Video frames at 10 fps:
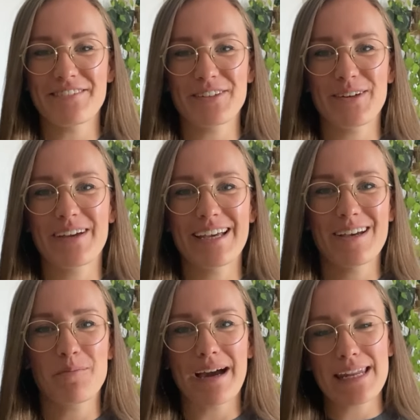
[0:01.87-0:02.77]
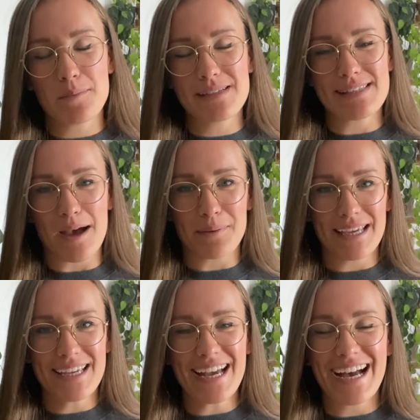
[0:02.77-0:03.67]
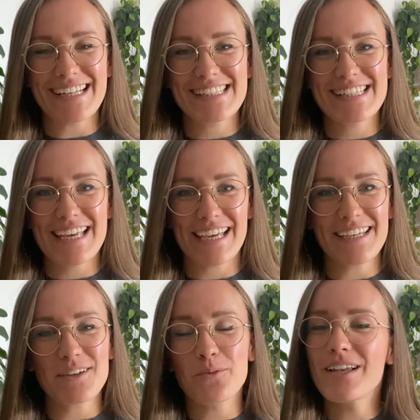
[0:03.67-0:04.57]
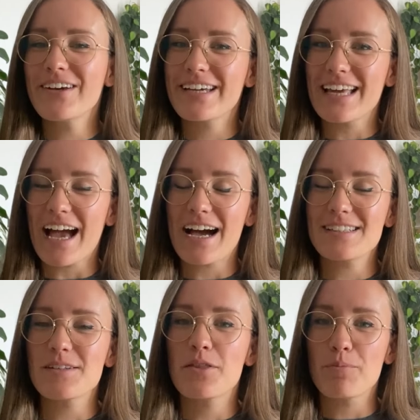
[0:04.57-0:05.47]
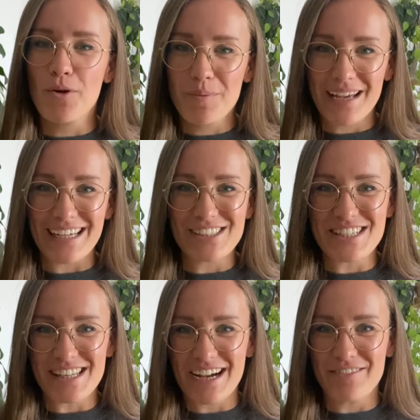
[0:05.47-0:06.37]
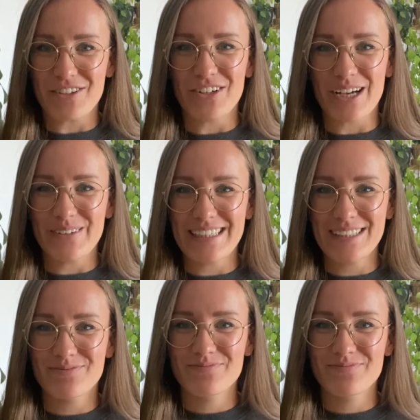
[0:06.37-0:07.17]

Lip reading: If you're new here, my name is Abby, and today we're looking at the propagations that I've got going.